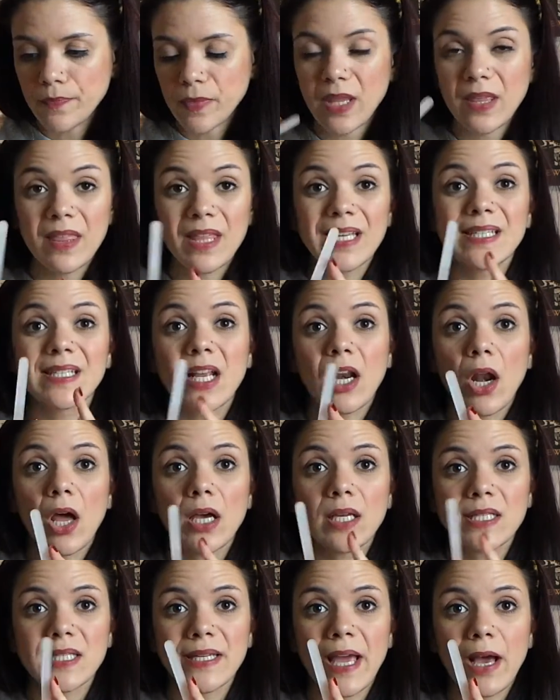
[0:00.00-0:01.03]
this
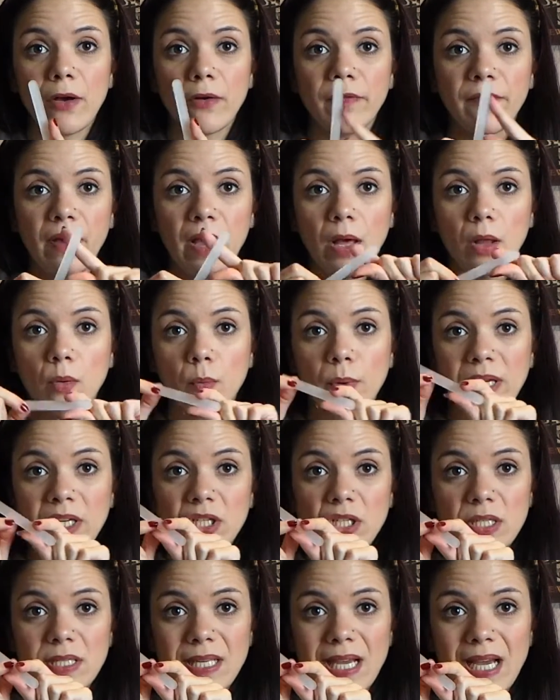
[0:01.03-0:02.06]
glass nail file, which is